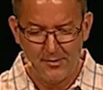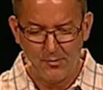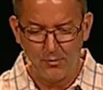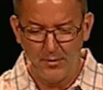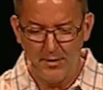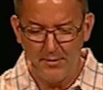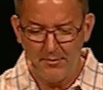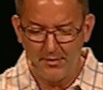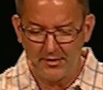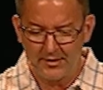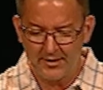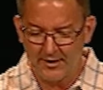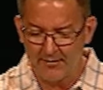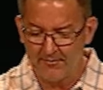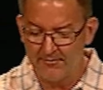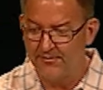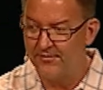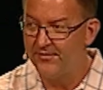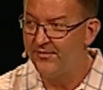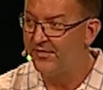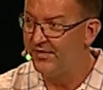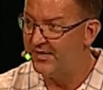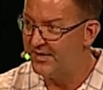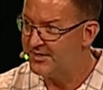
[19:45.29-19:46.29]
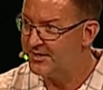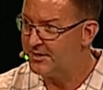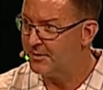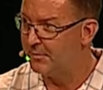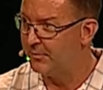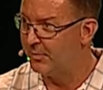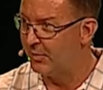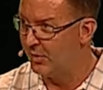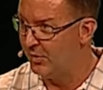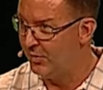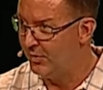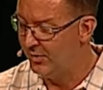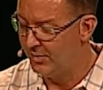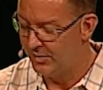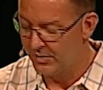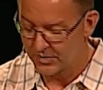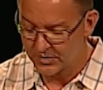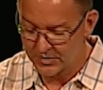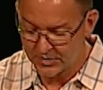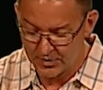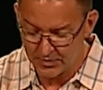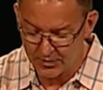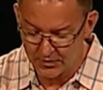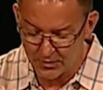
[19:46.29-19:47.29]
we become visible
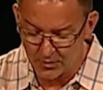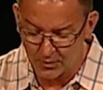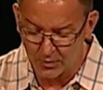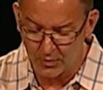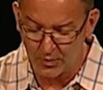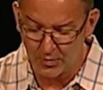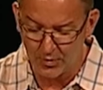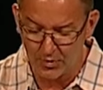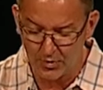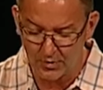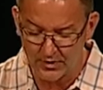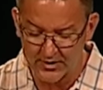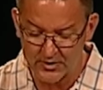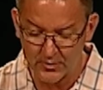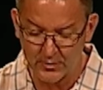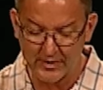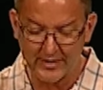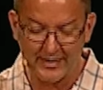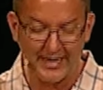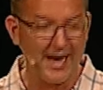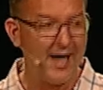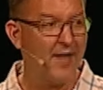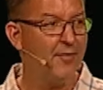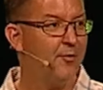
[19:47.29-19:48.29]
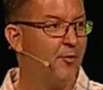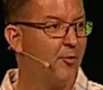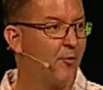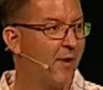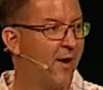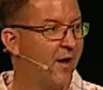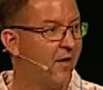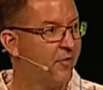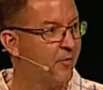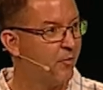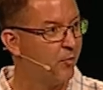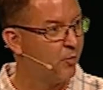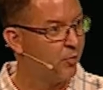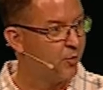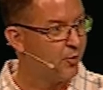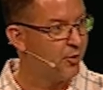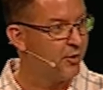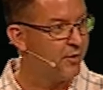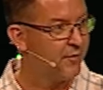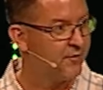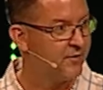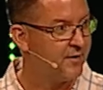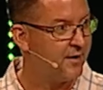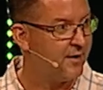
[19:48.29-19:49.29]
to the world as we gather around the
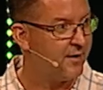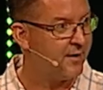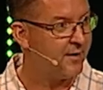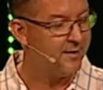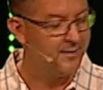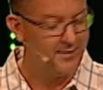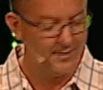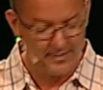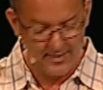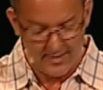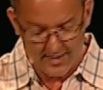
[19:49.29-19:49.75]
Word of God